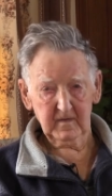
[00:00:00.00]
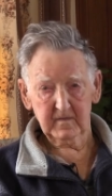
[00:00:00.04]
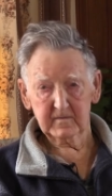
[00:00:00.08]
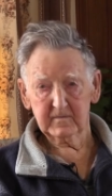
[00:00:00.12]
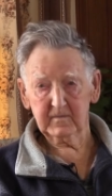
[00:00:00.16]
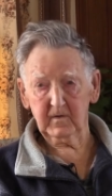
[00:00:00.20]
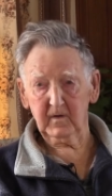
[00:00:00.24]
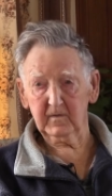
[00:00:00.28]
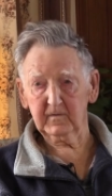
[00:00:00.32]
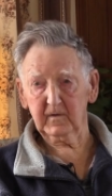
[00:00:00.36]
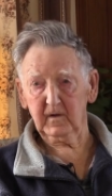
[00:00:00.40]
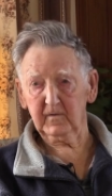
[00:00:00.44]

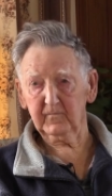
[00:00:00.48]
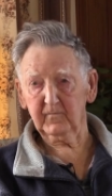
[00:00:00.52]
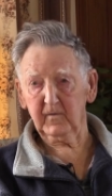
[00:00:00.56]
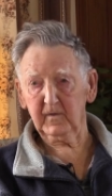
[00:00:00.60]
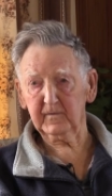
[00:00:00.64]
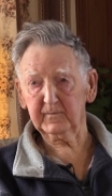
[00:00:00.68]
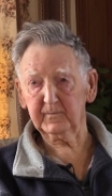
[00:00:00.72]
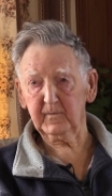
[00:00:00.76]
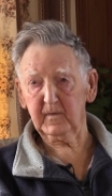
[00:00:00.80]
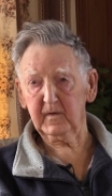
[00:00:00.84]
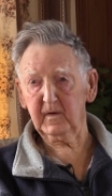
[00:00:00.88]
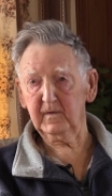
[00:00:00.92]
So that
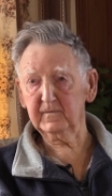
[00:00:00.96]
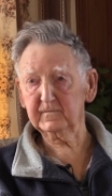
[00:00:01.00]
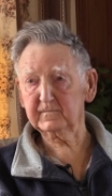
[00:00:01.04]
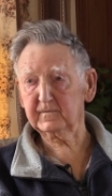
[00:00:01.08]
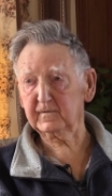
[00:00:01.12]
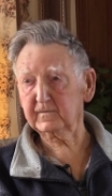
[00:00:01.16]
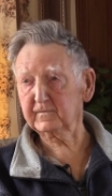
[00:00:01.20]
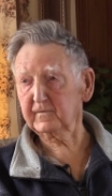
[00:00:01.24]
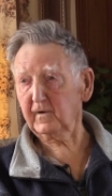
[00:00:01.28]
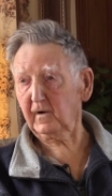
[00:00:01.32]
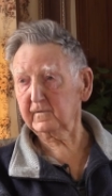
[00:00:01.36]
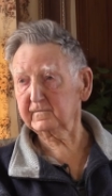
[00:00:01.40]
was my
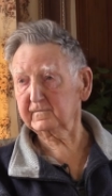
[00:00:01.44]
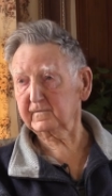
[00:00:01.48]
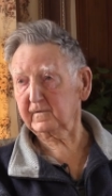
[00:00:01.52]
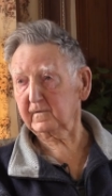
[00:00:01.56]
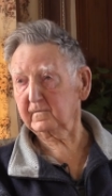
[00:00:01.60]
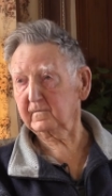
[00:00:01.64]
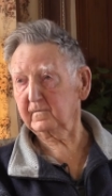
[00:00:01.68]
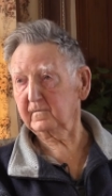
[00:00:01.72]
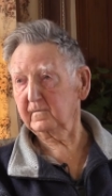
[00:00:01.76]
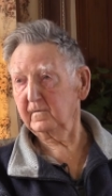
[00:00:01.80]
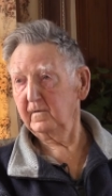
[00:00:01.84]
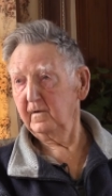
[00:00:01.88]

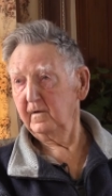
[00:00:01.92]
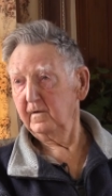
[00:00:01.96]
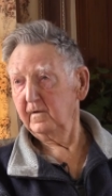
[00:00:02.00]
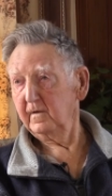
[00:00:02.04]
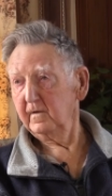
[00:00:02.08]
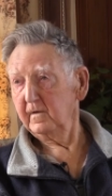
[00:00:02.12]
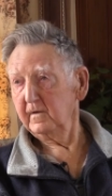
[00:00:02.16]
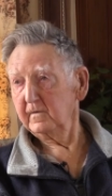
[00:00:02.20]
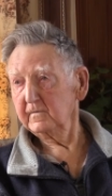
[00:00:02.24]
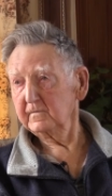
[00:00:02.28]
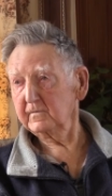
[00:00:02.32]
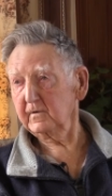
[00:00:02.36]
introduction
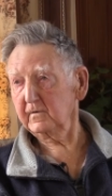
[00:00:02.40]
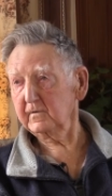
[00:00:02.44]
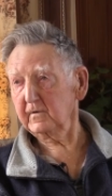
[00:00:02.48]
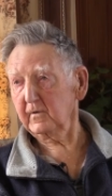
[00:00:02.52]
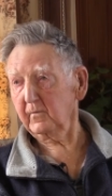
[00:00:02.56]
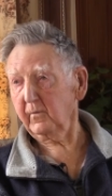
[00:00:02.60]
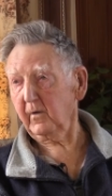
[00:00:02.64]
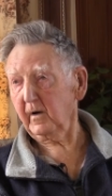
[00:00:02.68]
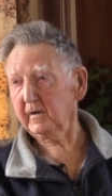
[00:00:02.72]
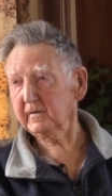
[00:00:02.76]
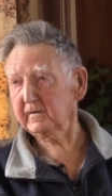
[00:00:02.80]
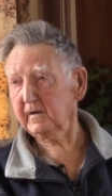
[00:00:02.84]
to the
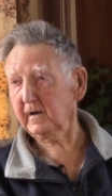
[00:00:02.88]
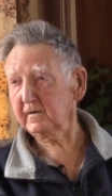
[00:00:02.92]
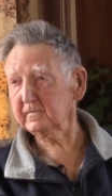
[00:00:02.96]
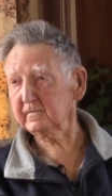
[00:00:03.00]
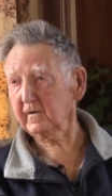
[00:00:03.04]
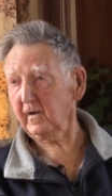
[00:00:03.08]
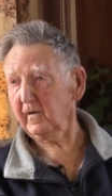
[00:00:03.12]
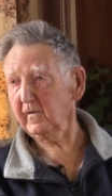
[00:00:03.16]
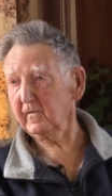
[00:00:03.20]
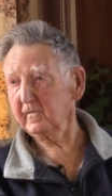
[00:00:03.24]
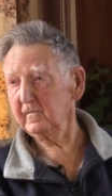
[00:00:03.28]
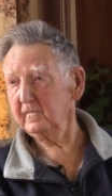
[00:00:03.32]

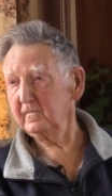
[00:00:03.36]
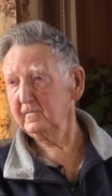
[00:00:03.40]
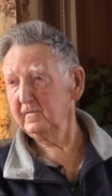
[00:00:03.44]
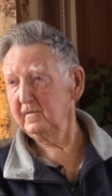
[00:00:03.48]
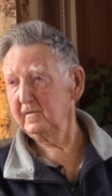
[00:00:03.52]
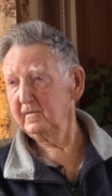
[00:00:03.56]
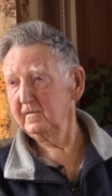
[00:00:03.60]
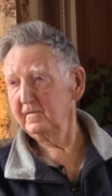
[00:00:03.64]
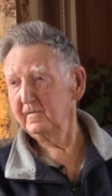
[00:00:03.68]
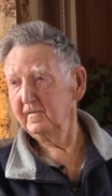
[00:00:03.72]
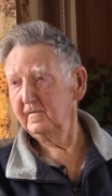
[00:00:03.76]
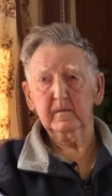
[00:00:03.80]
Waikato.
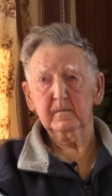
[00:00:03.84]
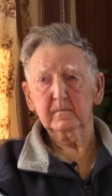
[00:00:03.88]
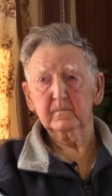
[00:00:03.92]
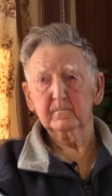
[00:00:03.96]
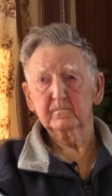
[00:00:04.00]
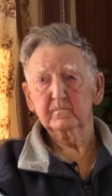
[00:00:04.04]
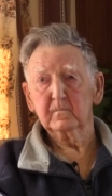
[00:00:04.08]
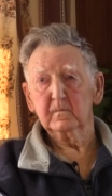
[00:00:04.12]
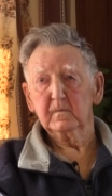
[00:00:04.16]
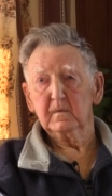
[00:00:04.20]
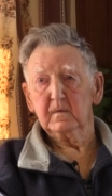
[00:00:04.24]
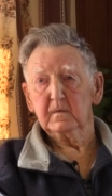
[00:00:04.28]

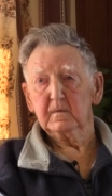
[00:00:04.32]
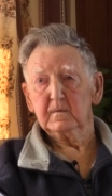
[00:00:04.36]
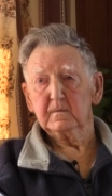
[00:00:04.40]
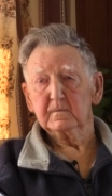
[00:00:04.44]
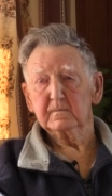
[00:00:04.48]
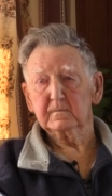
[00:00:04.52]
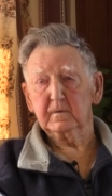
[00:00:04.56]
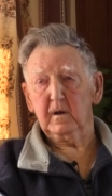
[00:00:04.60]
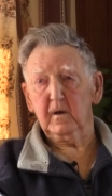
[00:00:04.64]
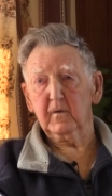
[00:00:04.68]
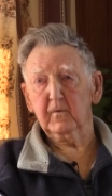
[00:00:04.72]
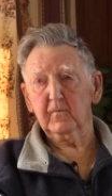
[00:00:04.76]

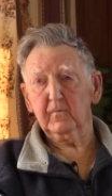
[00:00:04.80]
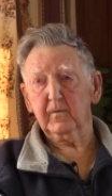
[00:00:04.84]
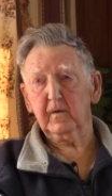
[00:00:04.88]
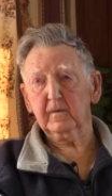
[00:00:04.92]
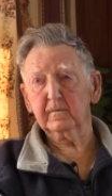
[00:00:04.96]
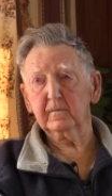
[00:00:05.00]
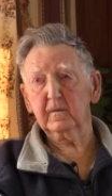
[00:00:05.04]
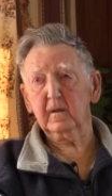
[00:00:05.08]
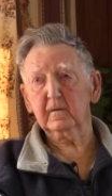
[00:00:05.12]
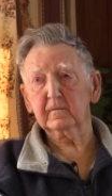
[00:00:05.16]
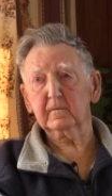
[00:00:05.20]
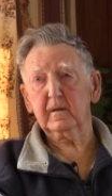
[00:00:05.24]
So
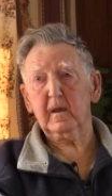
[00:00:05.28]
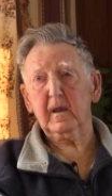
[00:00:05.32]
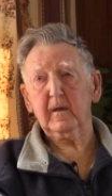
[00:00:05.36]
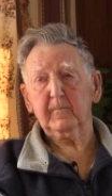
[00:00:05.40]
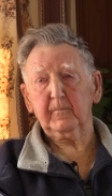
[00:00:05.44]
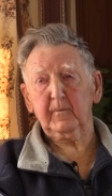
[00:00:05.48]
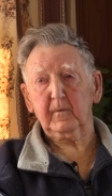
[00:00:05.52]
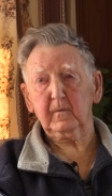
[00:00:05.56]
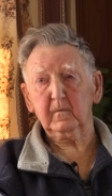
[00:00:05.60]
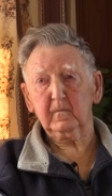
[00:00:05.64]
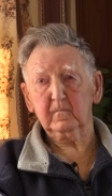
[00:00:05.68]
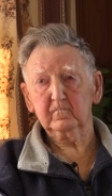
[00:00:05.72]
when that
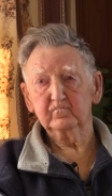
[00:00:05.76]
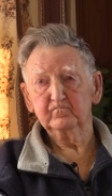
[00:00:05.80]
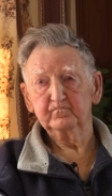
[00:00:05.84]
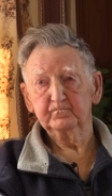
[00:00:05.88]
happened,